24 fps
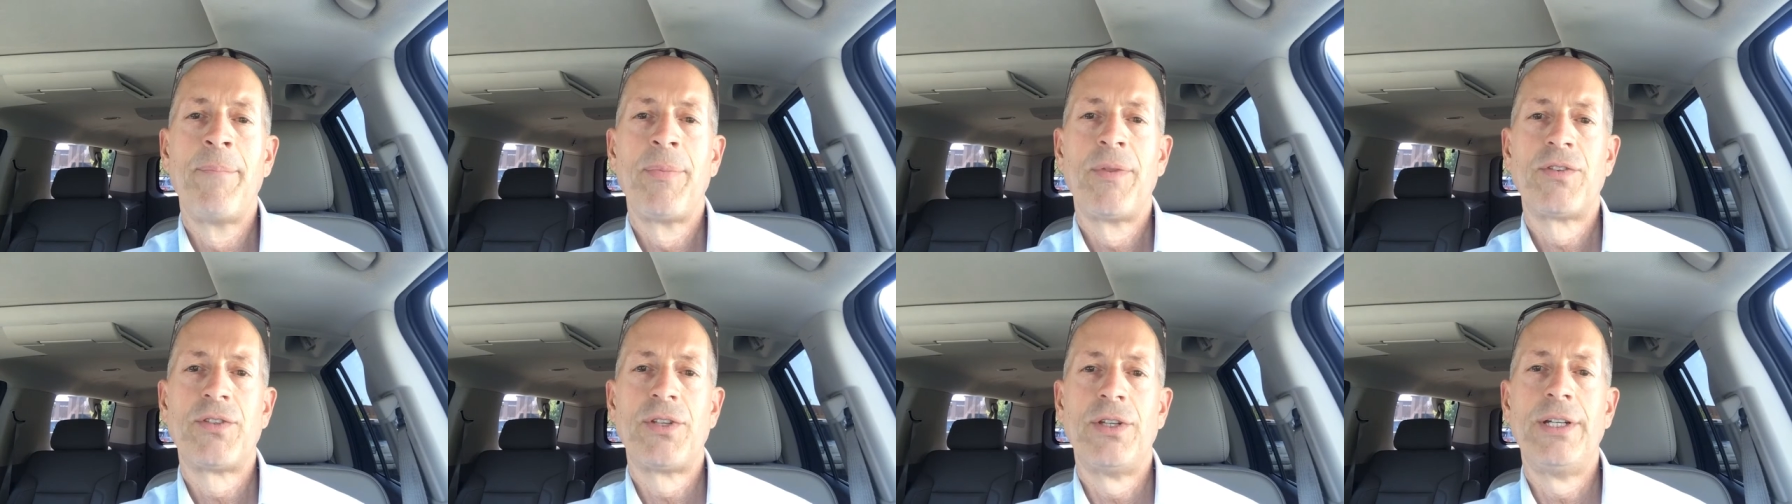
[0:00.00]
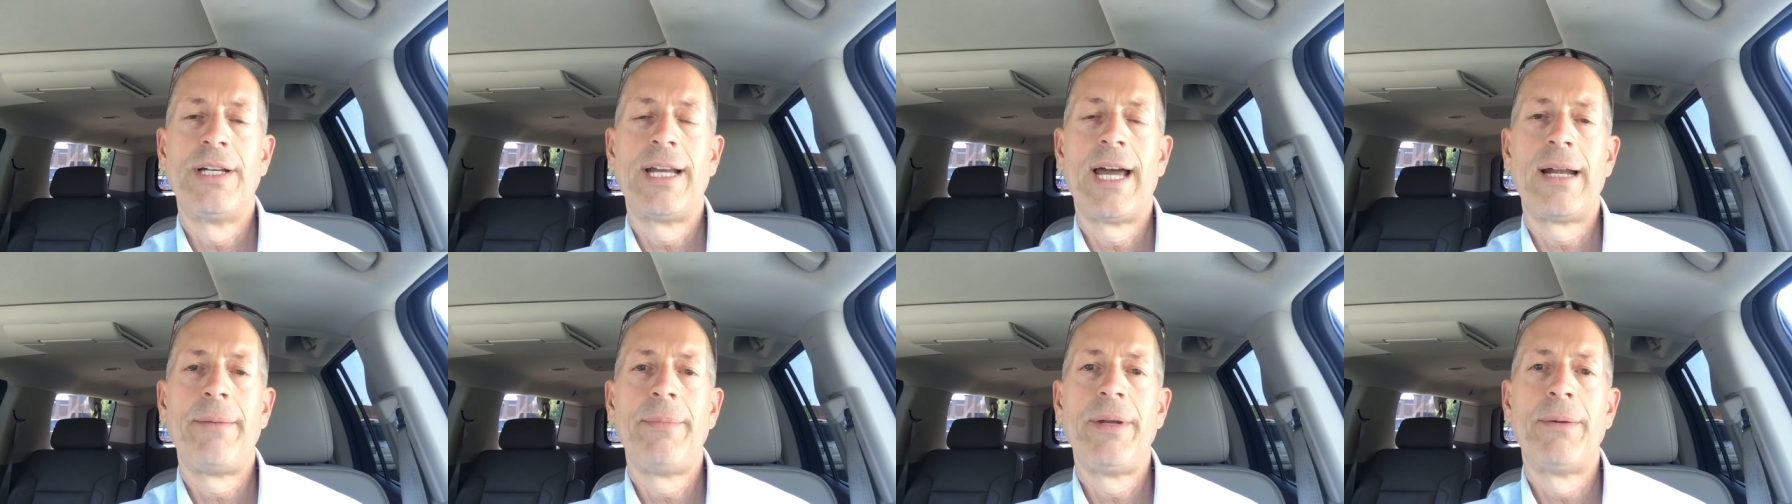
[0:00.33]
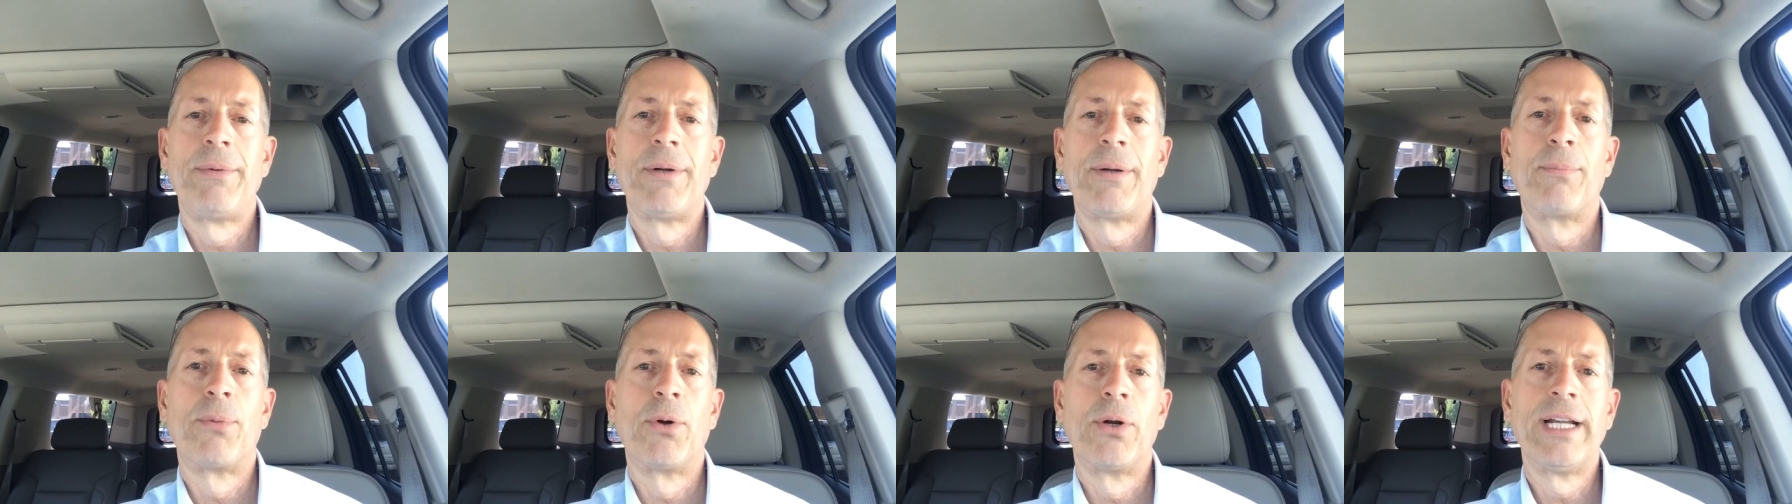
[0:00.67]
So you got to be
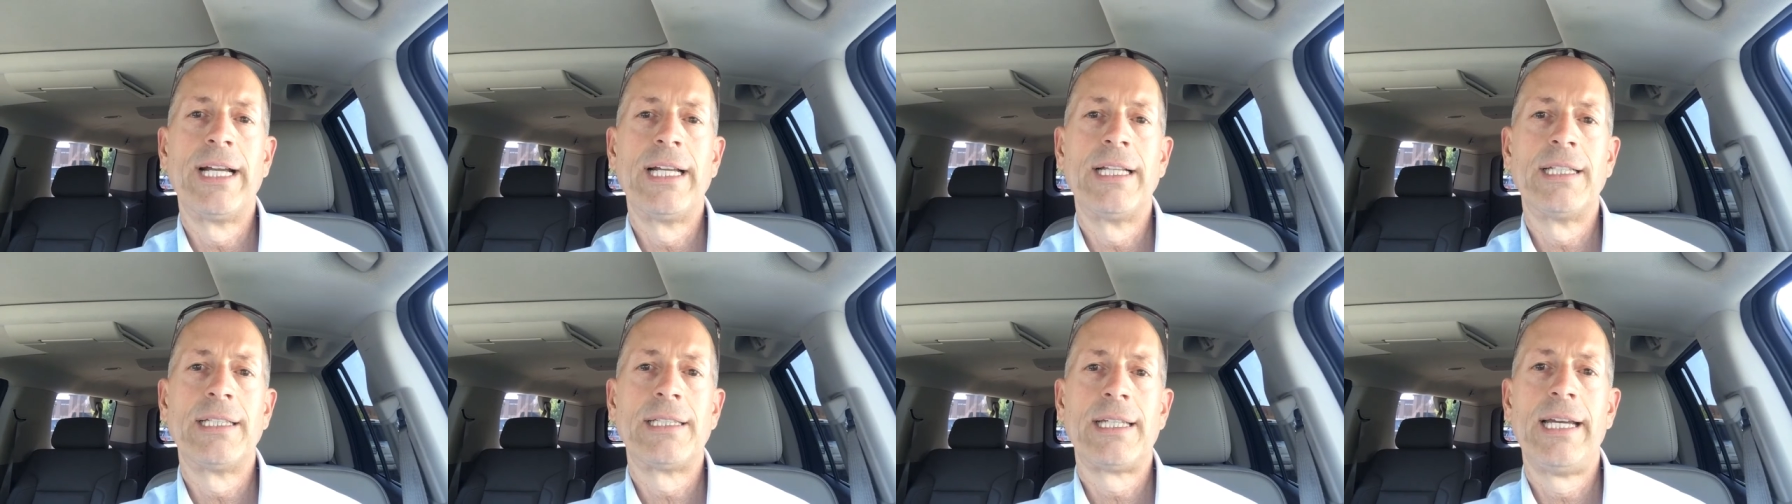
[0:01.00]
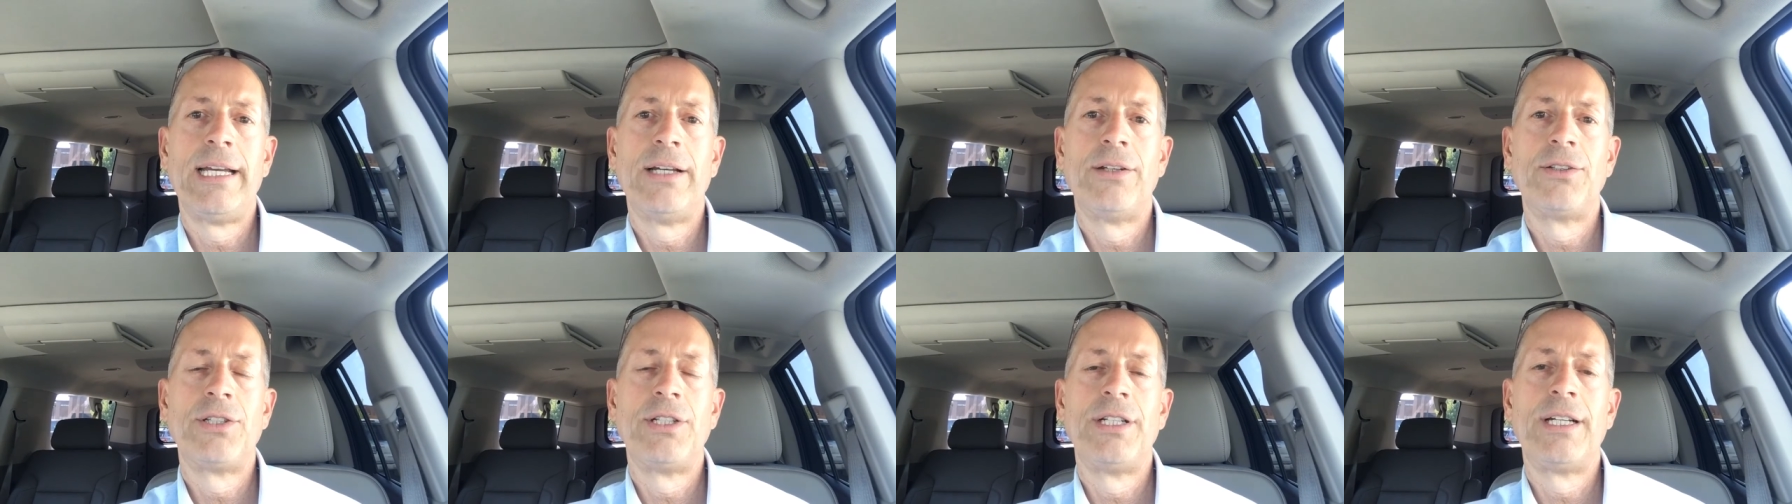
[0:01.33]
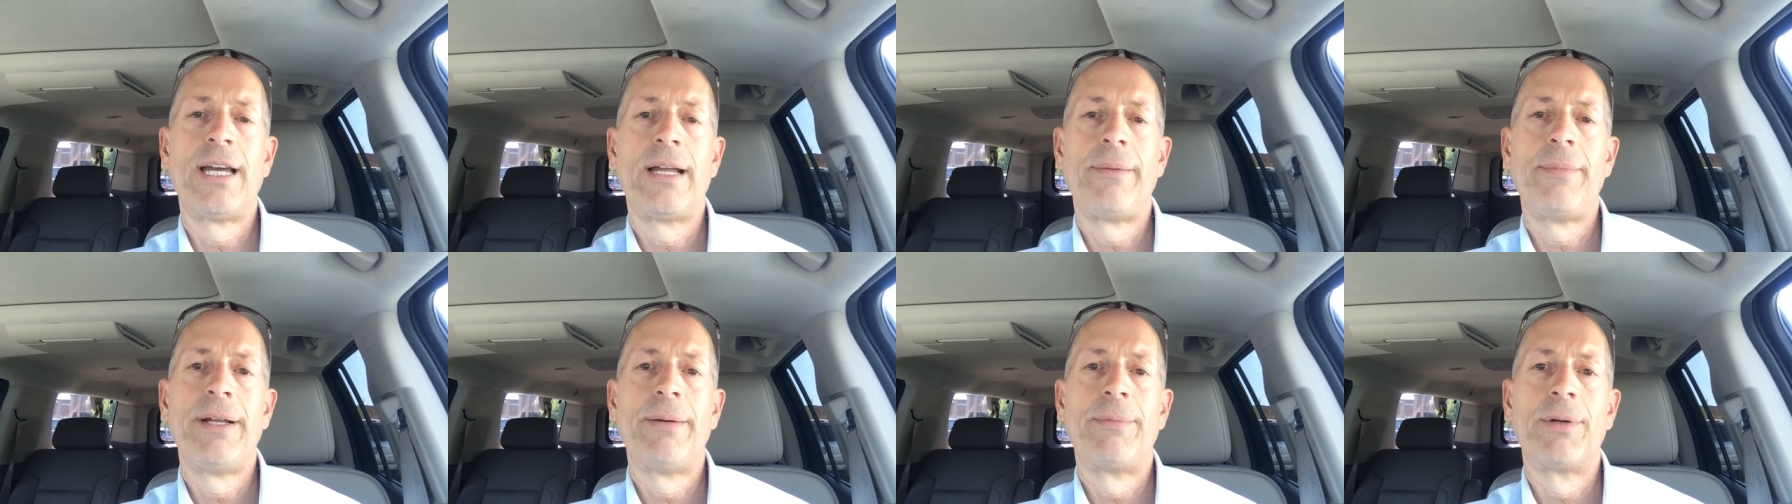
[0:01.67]
able to bring in the sales and you
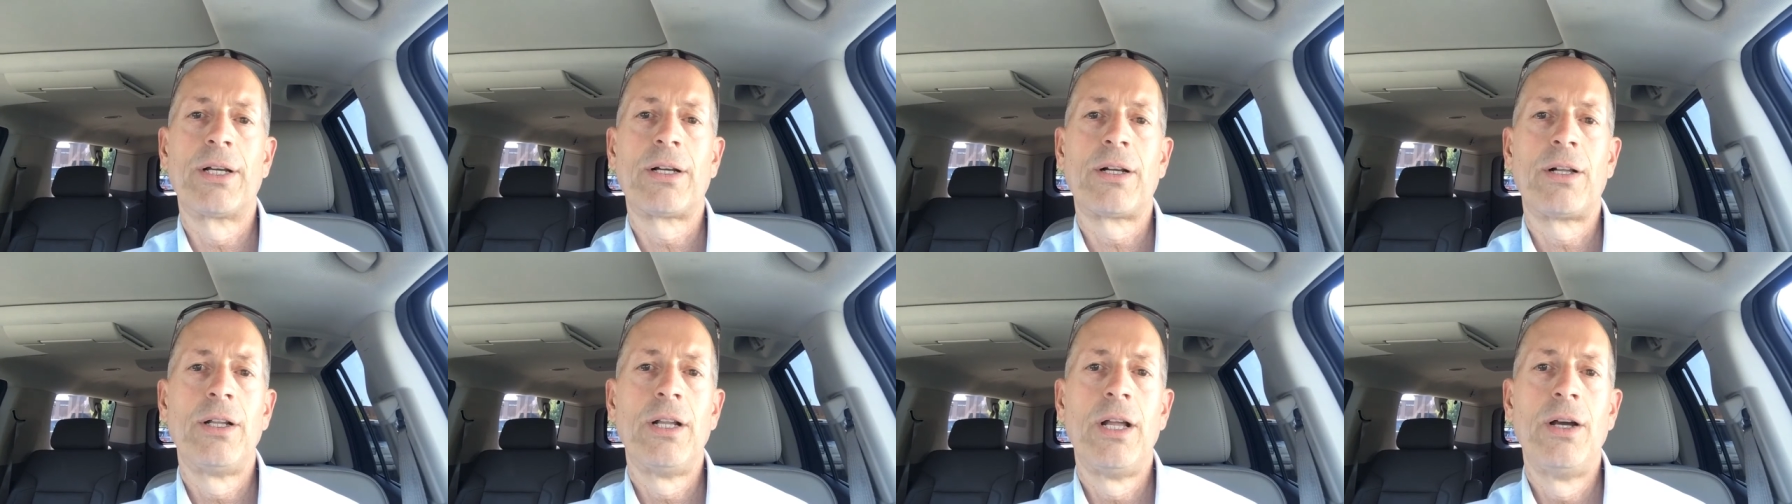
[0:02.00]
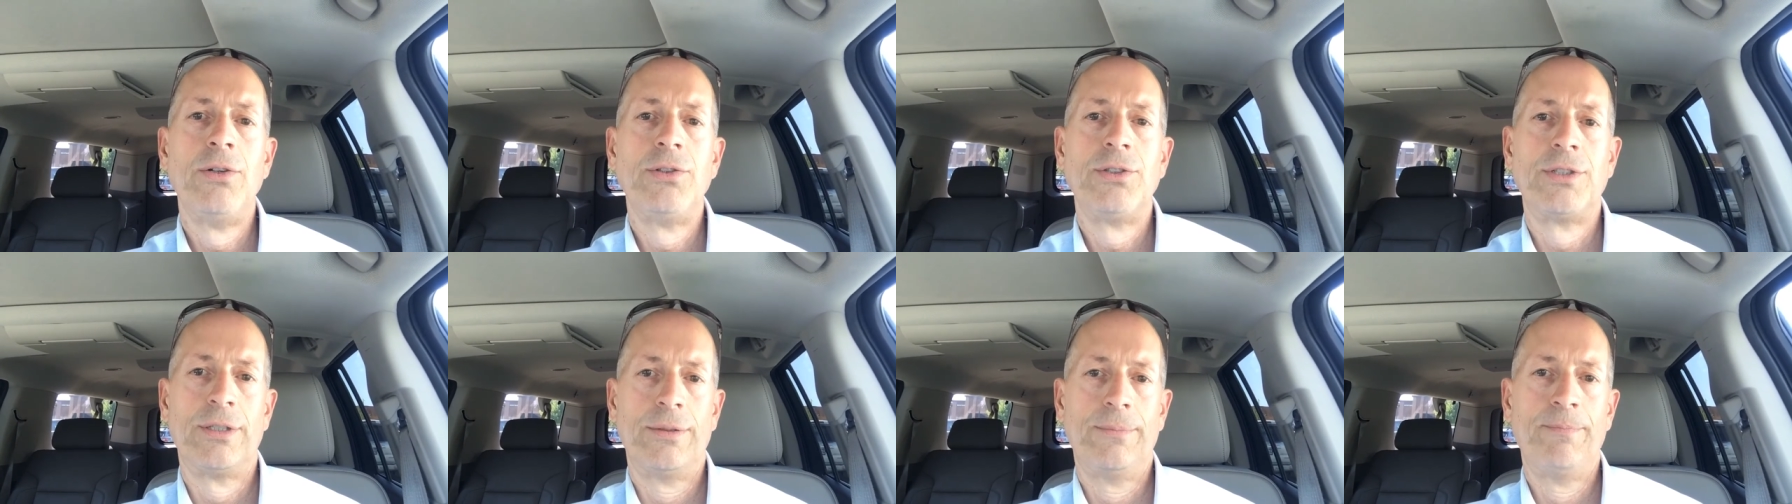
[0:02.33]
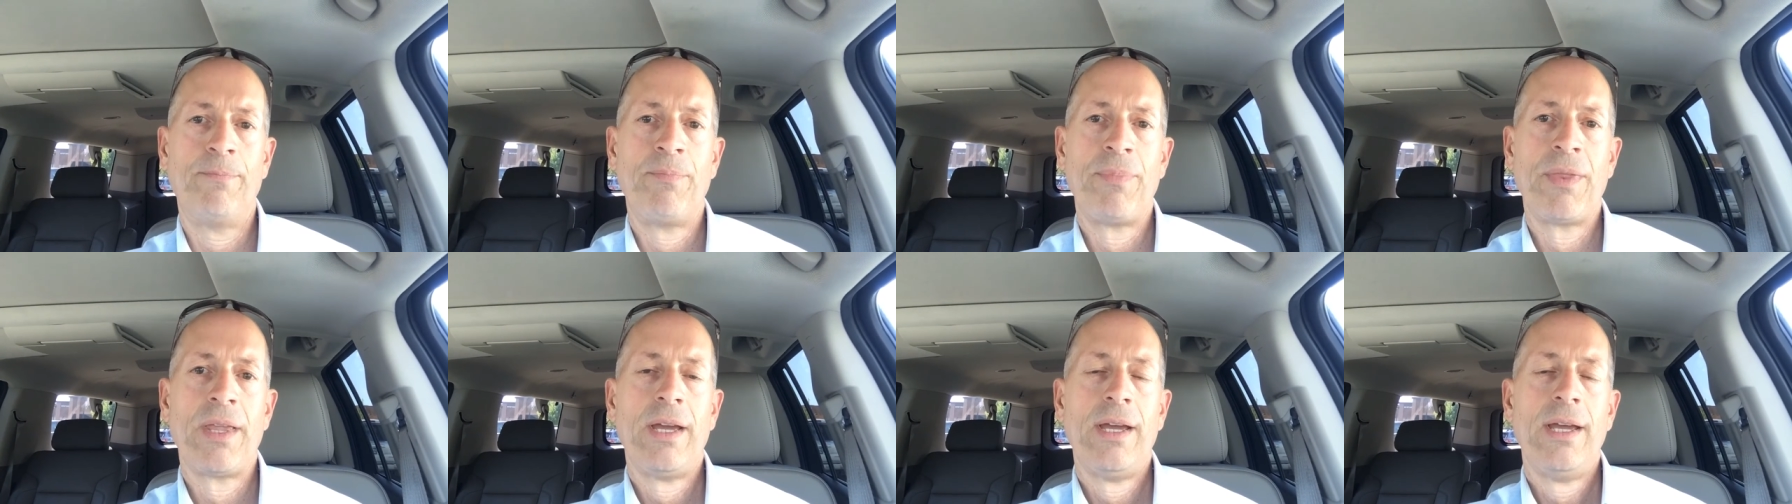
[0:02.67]
got to be able to close them.